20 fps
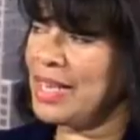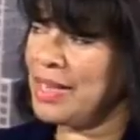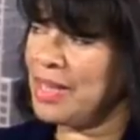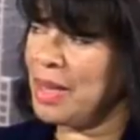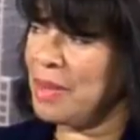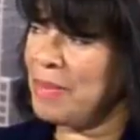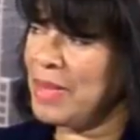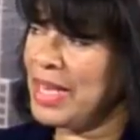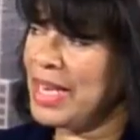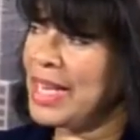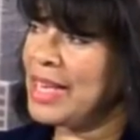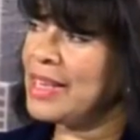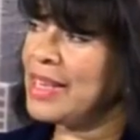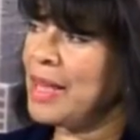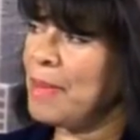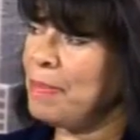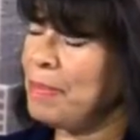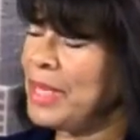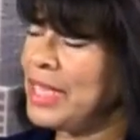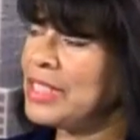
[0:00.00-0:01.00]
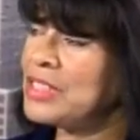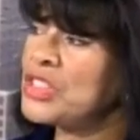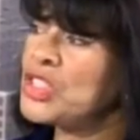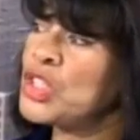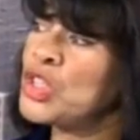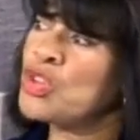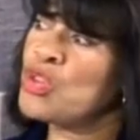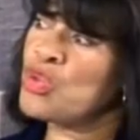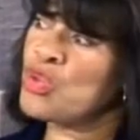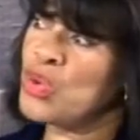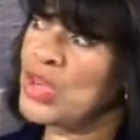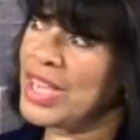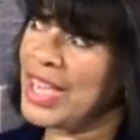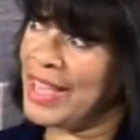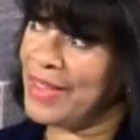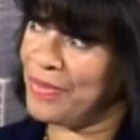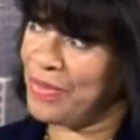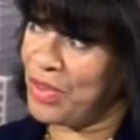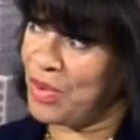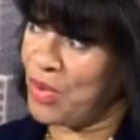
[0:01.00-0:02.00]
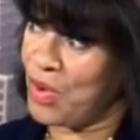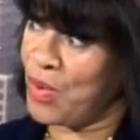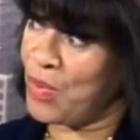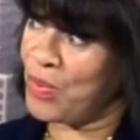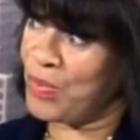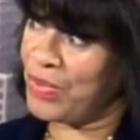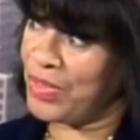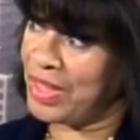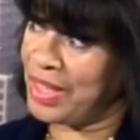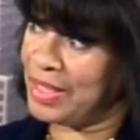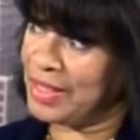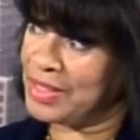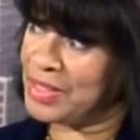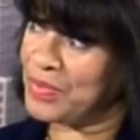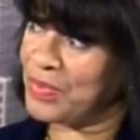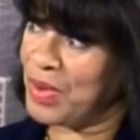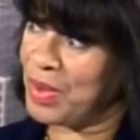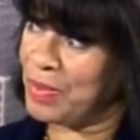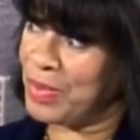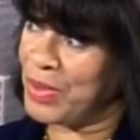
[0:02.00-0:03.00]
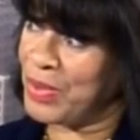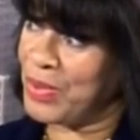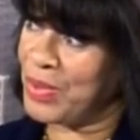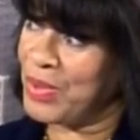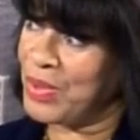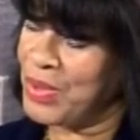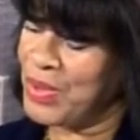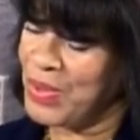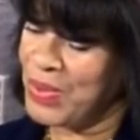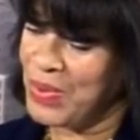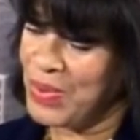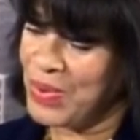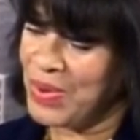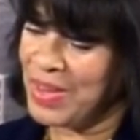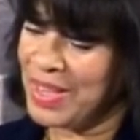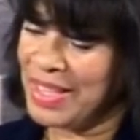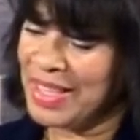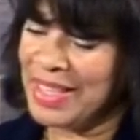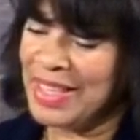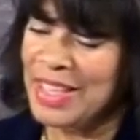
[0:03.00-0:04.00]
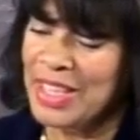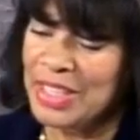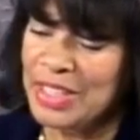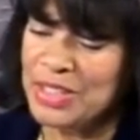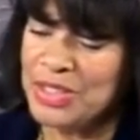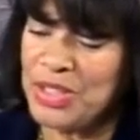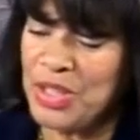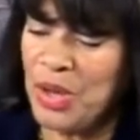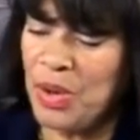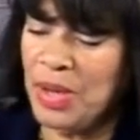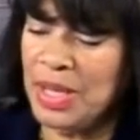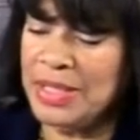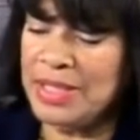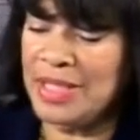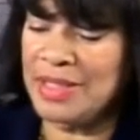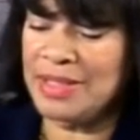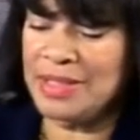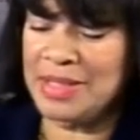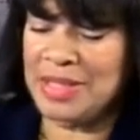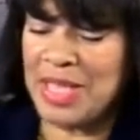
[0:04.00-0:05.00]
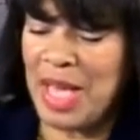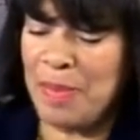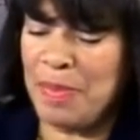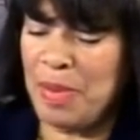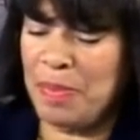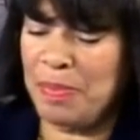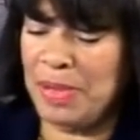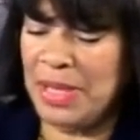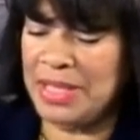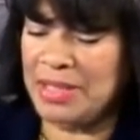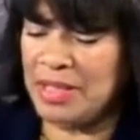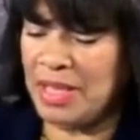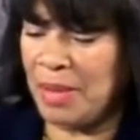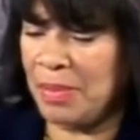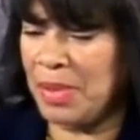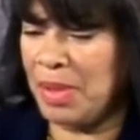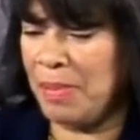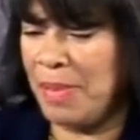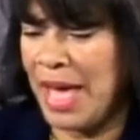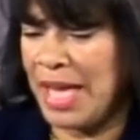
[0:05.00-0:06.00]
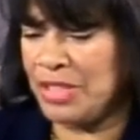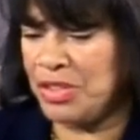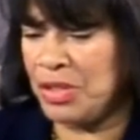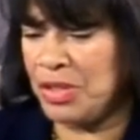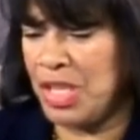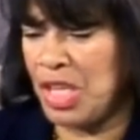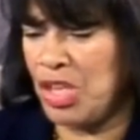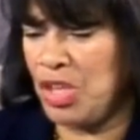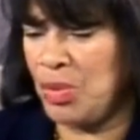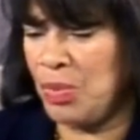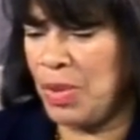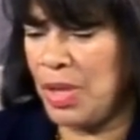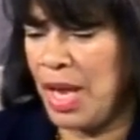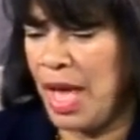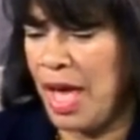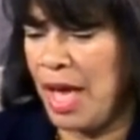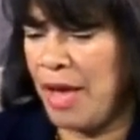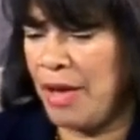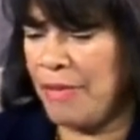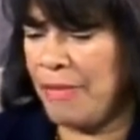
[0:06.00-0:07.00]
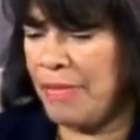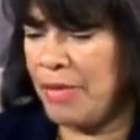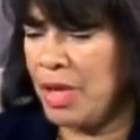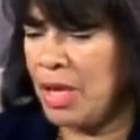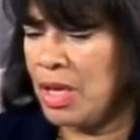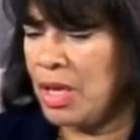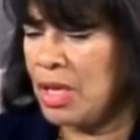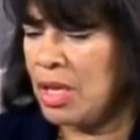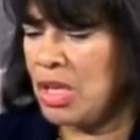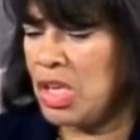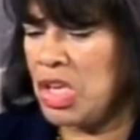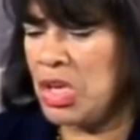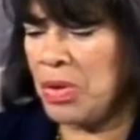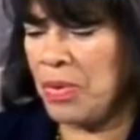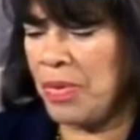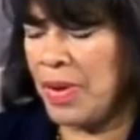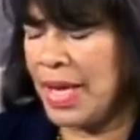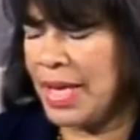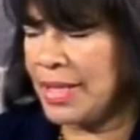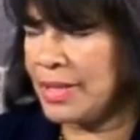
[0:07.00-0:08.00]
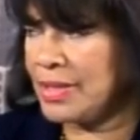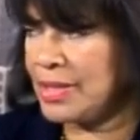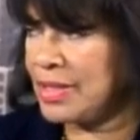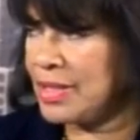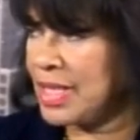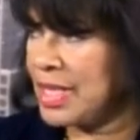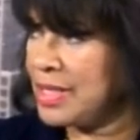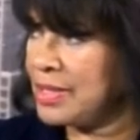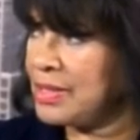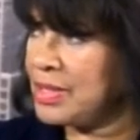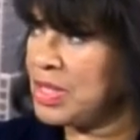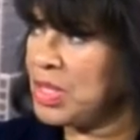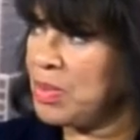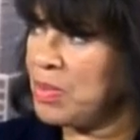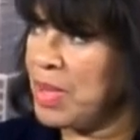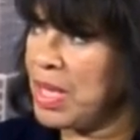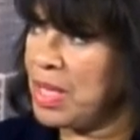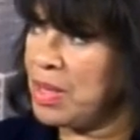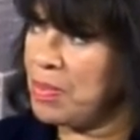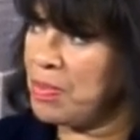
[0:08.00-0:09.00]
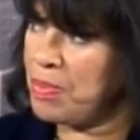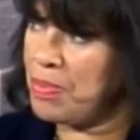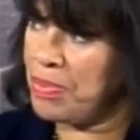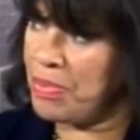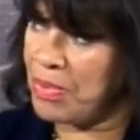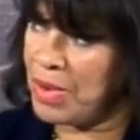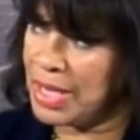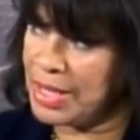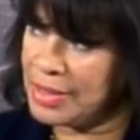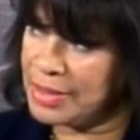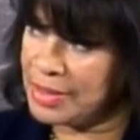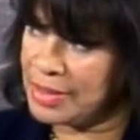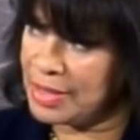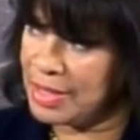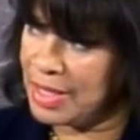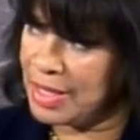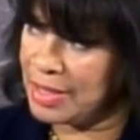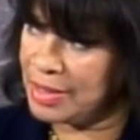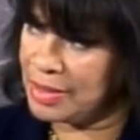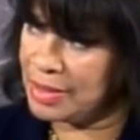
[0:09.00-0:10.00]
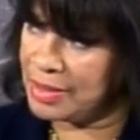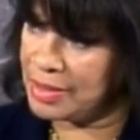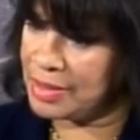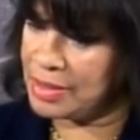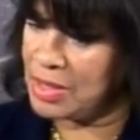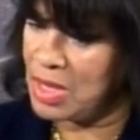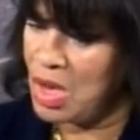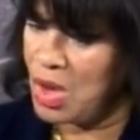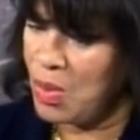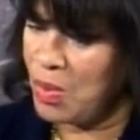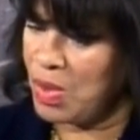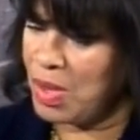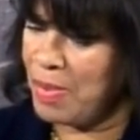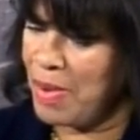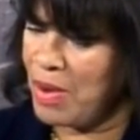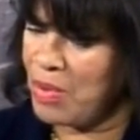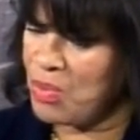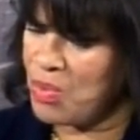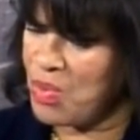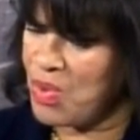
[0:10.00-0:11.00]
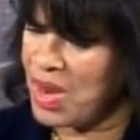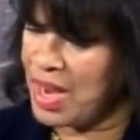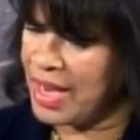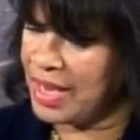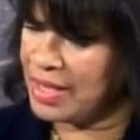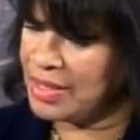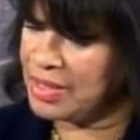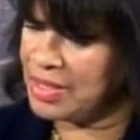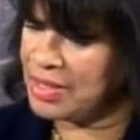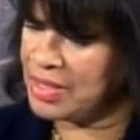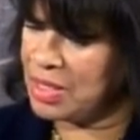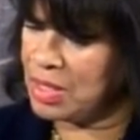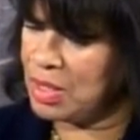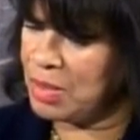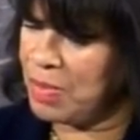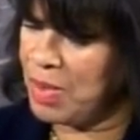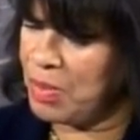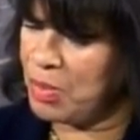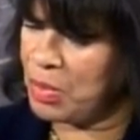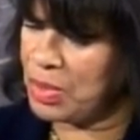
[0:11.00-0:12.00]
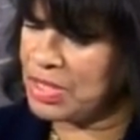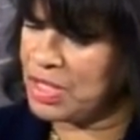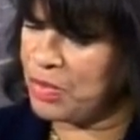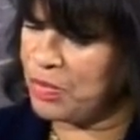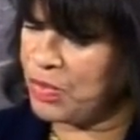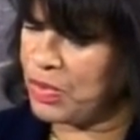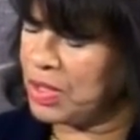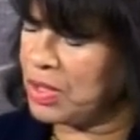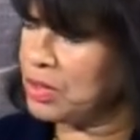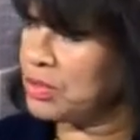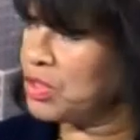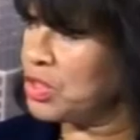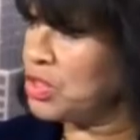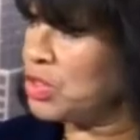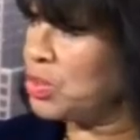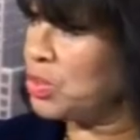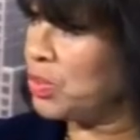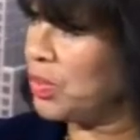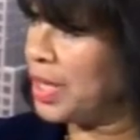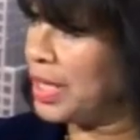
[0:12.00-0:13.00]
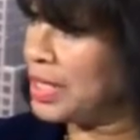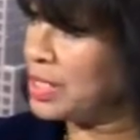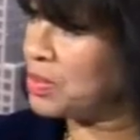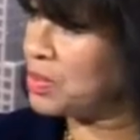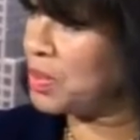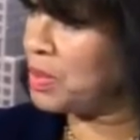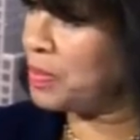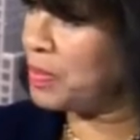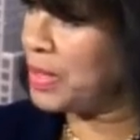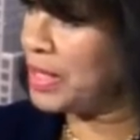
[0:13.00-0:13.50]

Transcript: can come in and get beads to create yes, their own can. things. Yes, they you. can. Yep. Right? Yep. So it doesn't stop at beads, and I would imagine that you would have earrings, things to make bracelets. Mm-hmm. What about rings? Is it a little bit more difficult to no, do rings